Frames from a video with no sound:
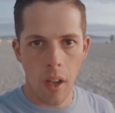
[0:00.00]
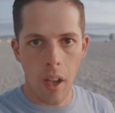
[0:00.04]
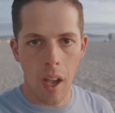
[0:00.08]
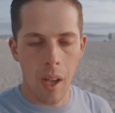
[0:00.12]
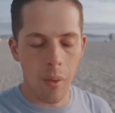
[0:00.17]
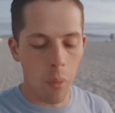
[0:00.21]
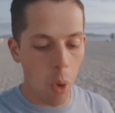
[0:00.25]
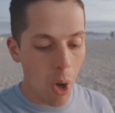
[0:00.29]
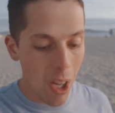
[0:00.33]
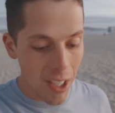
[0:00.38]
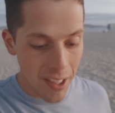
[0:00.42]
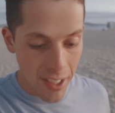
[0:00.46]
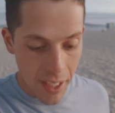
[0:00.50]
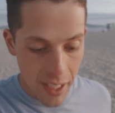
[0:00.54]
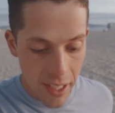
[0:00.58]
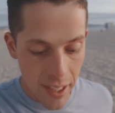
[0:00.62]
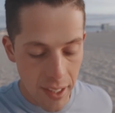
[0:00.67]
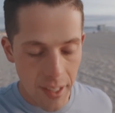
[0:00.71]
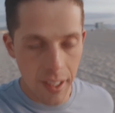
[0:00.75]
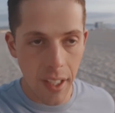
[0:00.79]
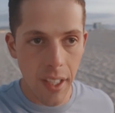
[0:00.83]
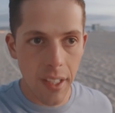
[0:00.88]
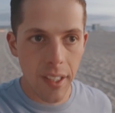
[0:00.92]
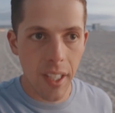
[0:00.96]
And while it's
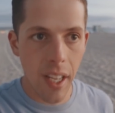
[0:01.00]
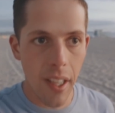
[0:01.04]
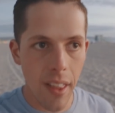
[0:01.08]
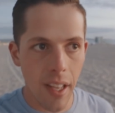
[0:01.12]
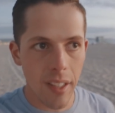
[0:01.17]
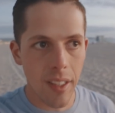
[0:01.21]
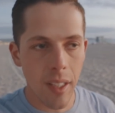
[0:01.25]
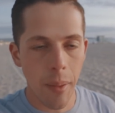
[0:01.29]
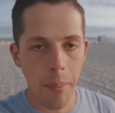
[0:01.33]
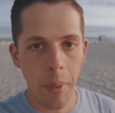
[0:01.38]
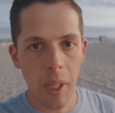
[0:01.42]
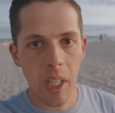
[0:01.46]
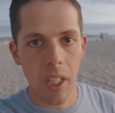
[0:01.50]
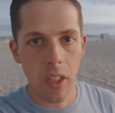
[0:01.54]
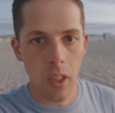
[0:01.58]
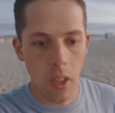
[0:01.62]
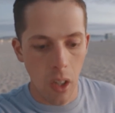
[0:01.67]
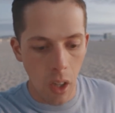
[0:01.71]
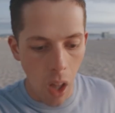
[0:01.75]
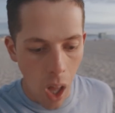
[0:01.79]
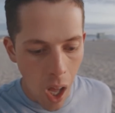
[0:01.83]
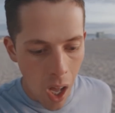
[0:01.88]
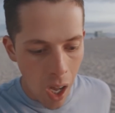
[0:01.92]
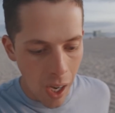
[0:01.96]
easy to say that something is
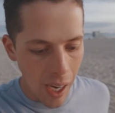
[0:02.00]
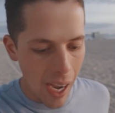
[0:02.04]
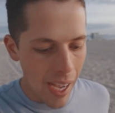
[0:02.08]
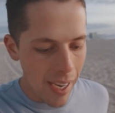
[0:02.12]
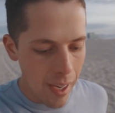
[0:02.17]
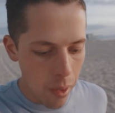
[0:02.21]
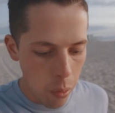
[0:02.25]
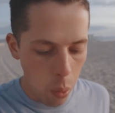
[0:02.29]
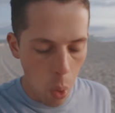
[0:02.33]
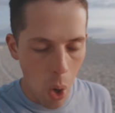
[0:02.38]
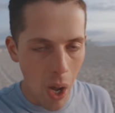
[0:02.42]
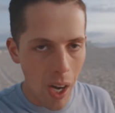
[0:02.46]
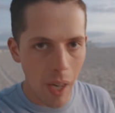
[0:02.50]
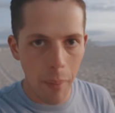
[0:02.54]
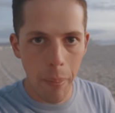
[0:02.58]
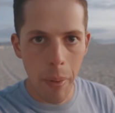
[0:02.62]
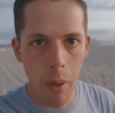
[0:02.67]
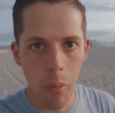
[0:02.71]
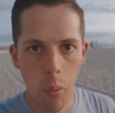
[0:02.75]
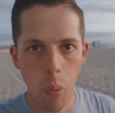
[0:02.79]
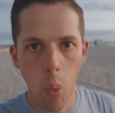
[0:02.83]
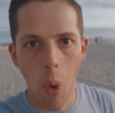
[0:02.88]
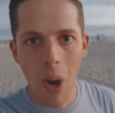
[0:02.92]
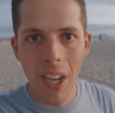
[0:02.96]
long, I didn't want to
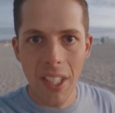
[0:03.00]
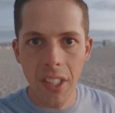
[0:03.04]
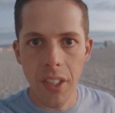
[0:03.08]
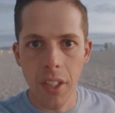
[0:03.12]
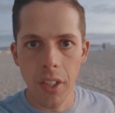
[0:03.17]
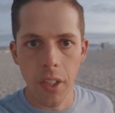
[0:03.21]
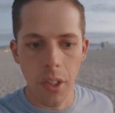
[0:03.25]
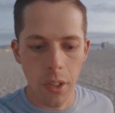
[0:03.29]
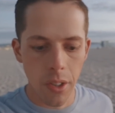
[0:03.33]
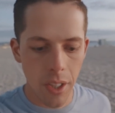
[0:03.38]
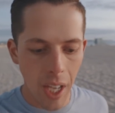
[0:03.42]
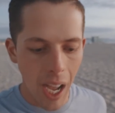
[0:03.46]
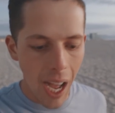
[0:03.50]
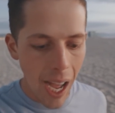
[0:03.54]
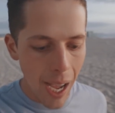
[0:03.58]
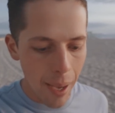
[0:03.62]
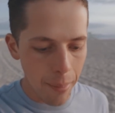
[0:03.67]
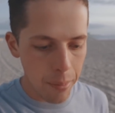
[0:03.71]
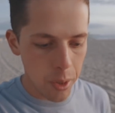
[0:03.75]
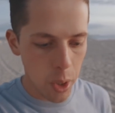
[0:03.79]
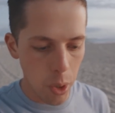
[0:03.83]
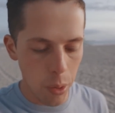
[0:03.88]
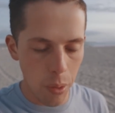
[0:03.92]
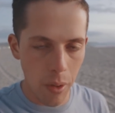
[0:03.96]
be wasting your
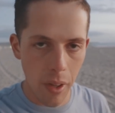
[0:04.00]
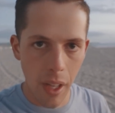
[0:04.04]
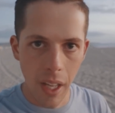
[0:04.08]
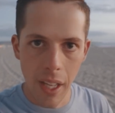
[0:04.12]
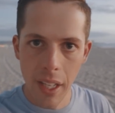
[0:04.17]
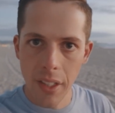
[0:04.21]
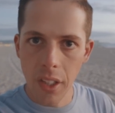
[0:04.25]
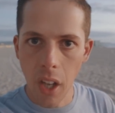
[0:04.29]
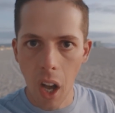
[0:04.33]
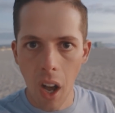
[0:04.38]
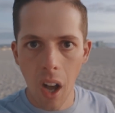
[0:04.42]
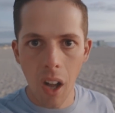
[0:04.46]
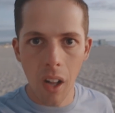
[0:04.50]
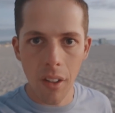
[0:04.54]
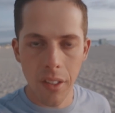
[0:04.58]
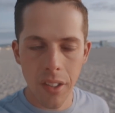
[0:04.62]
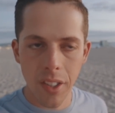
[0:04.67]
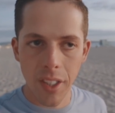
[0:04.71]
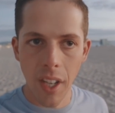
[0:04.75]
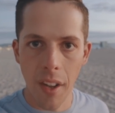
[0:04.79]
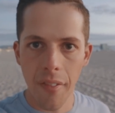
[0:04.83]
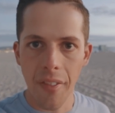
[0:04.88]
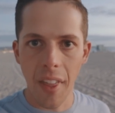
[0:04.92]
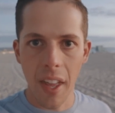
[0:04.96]
time. So it's all
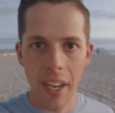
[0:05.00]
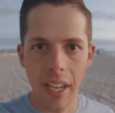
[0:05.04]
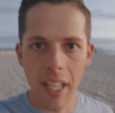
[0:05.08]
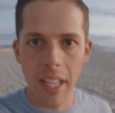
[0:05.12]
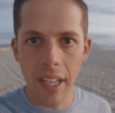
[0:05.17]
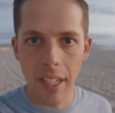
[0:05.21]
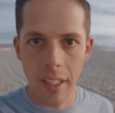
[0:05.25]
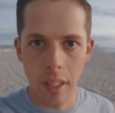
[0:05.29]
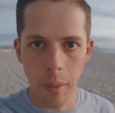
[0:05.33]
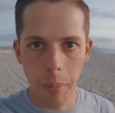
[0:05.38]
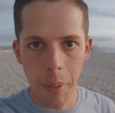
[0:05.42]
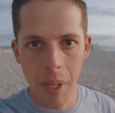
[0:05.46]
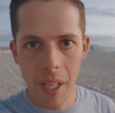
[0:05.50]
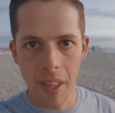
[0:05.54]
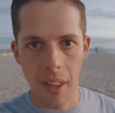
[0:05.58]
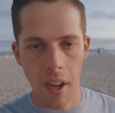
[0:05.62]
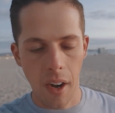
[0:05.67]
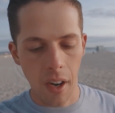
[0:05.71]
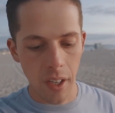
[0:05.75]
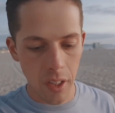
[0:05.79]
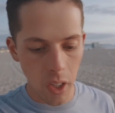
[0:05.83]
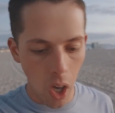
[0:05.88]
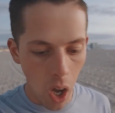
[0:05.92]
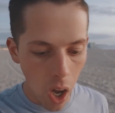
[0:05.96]
stuff that needed to be
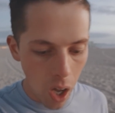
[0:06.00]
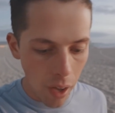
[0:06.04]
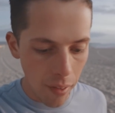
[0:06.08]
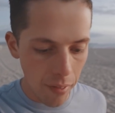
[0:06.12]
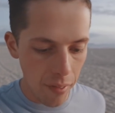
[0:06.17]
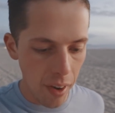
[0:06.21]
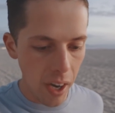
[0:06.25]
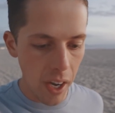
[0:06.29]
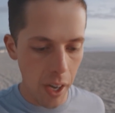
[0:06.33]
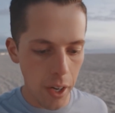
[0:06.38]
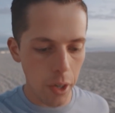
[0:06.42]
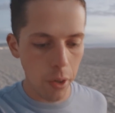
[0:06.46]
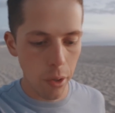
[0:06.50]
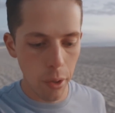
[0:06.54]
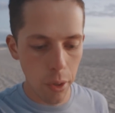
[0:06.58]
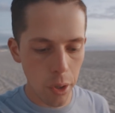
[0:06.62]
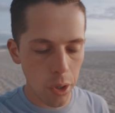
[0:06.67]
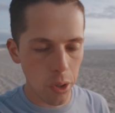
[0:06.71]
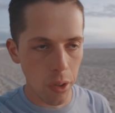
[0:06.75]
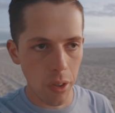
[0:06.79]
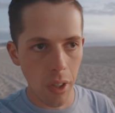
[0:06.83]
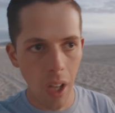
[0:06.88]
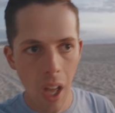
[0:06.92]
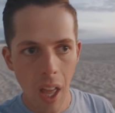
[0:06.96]
there. It's all very
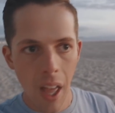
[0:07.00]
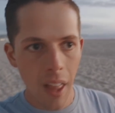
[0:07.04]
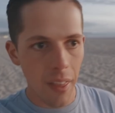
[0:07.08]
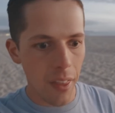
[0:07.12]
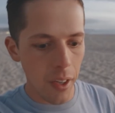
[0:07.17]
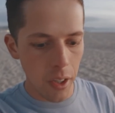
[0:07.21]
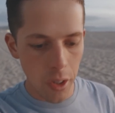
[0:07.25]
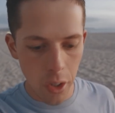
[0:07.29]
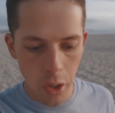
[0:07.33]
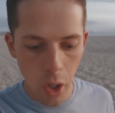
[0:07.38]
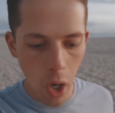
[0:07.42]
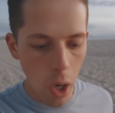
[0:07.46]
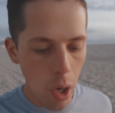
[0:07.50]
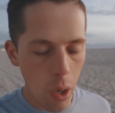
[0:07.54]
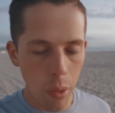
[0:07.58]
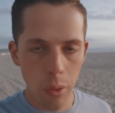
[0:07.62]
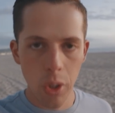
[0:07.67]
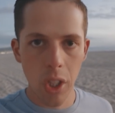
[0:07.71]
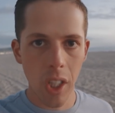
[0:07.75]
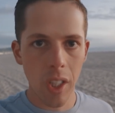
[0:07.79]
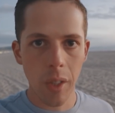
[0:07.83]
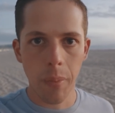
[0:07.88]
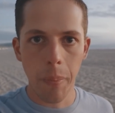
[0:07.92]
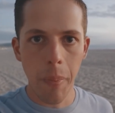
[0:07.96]
crucial. There's no
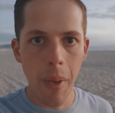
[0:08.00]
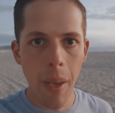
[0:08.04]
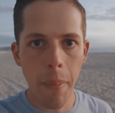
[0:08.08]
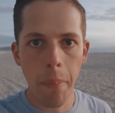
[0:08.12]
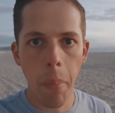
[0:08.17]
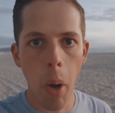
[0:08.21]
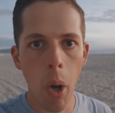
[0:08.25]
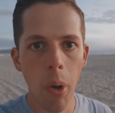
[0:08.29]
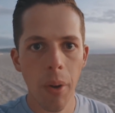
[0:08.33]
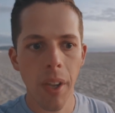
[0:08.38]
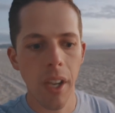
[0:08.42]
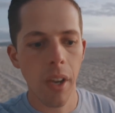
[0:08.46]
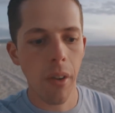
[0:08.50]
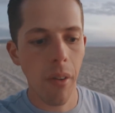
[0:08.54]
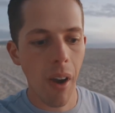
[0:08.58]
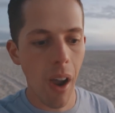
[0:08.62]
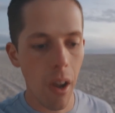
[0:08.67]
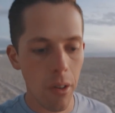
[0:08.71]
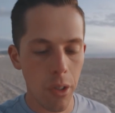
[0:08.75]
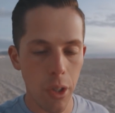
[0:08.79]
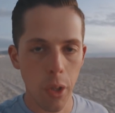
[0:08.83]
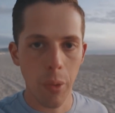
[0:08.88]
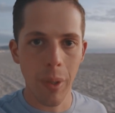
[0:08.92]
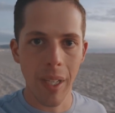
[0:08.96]
just me poking
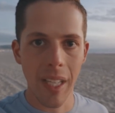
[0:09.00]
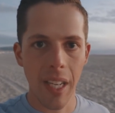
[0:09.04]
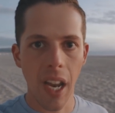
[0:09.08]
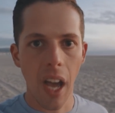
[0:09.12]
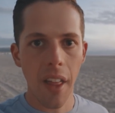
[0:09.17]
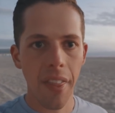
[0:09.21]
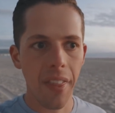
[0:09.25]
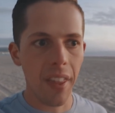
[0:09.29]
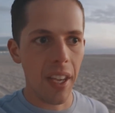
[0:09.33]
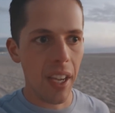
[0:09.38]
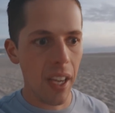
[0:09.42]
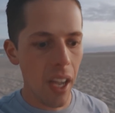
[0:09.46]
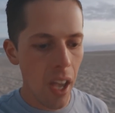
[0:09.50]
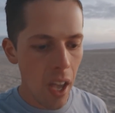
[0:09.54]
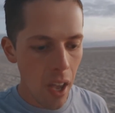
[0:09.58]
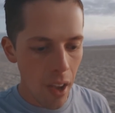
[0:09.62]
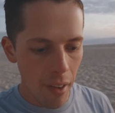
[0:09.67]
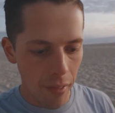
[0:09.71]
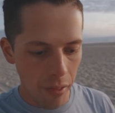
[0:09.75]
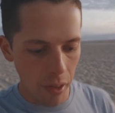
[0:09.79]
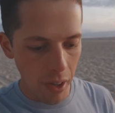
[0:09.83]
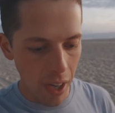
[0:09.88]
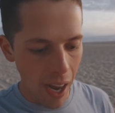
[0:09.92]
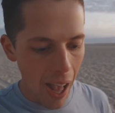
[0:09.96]
around doing nothing
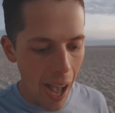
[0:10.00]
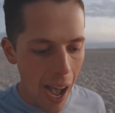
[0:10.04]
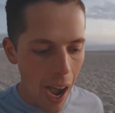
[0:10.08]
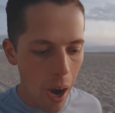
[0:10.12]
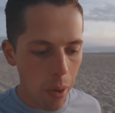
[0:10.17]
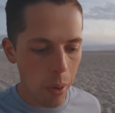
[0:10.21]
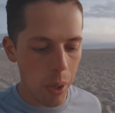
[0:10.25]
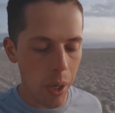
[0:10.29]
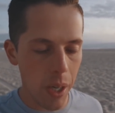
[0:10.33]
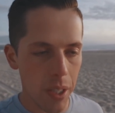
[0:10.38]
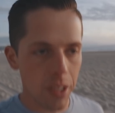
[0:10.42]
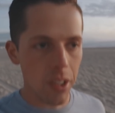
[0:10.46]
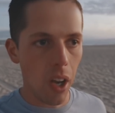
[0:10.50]
for an hour.